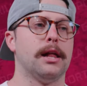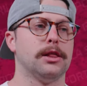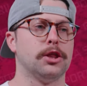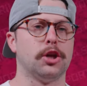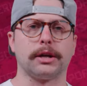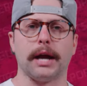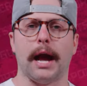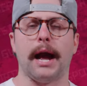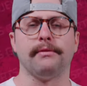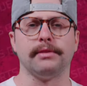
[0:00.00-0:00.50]

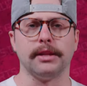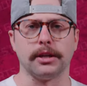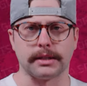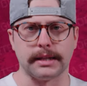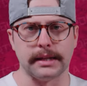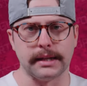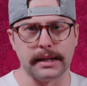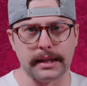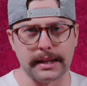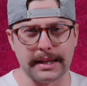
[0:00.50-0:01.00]
Look, I've
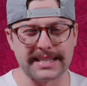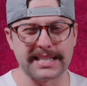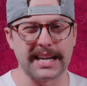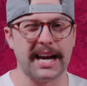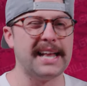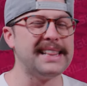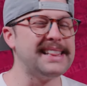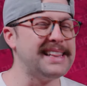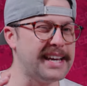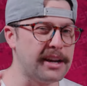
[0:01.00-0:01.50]
looked into this
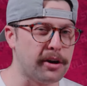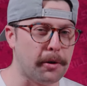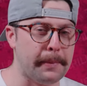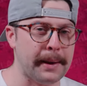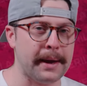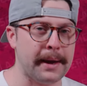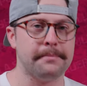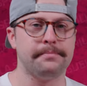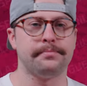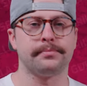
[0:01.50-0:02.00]
a little
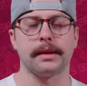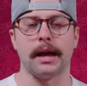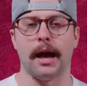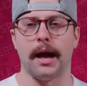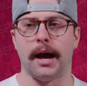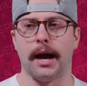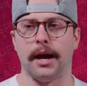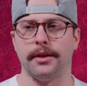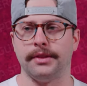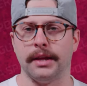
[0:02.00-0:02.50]
bit
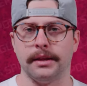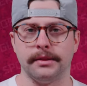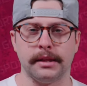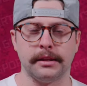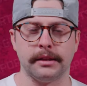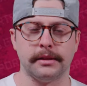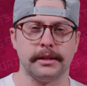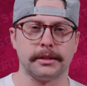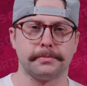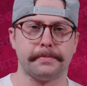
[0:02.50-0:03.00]

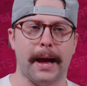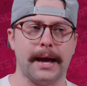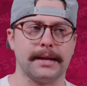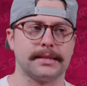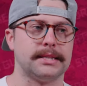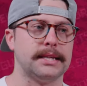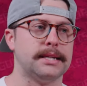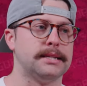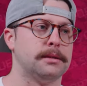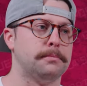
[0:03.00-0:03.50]
this
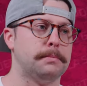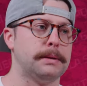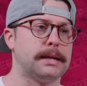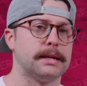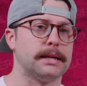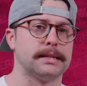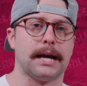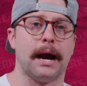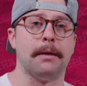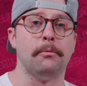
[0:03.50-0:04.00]
past season,
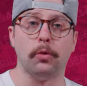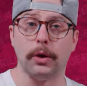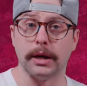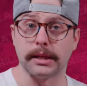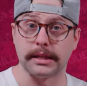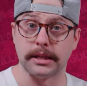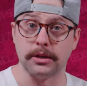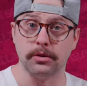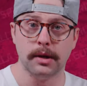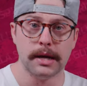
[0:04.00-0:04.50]
because I'm
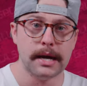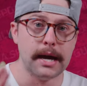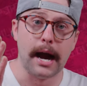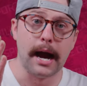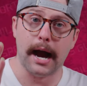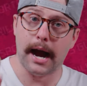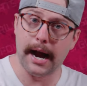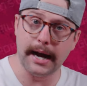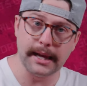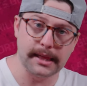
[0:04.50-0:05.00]
with you.
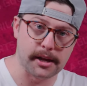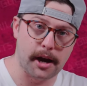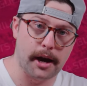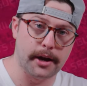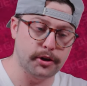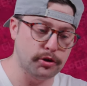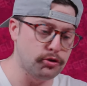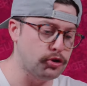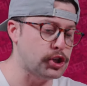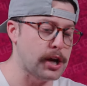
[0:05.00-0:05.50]
I
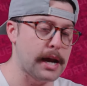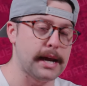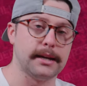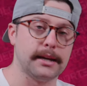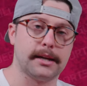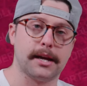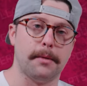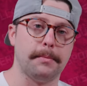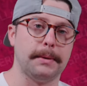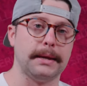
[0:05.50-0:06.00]
thought
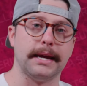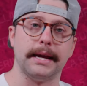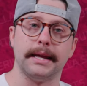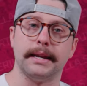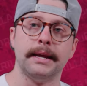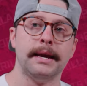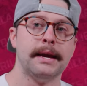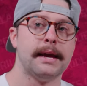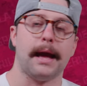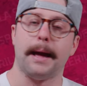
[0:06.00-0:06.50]
Duchesne coming
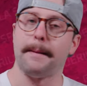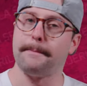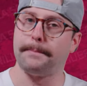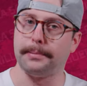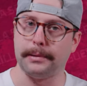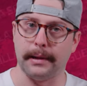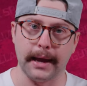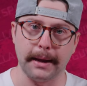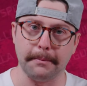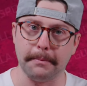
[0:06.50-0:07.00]
in and
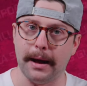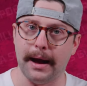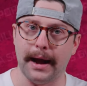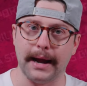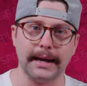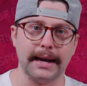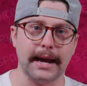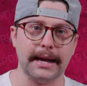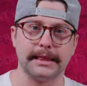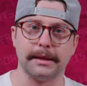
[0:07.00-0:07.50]
playing
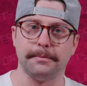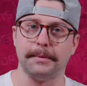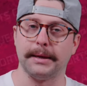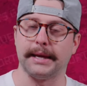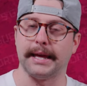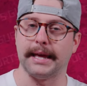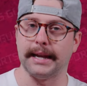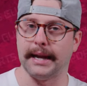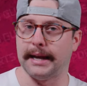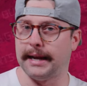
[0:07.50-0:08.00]
behind Nathan
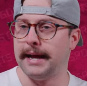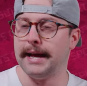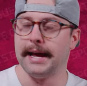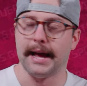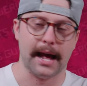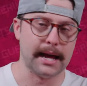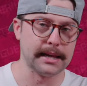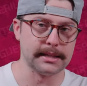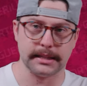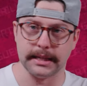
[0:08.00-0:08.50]
MacKinnon
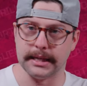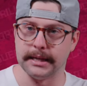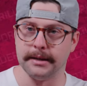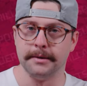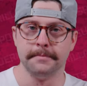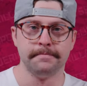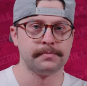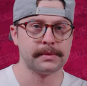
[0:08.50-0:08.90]
as the